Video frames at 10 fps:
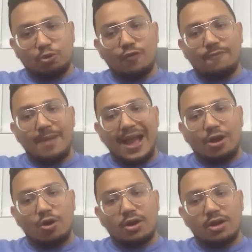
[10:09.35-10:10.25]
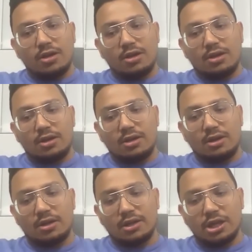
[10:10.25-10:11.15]
proof back on
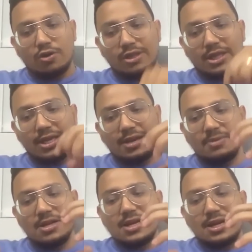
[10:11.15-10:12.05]
Ethereum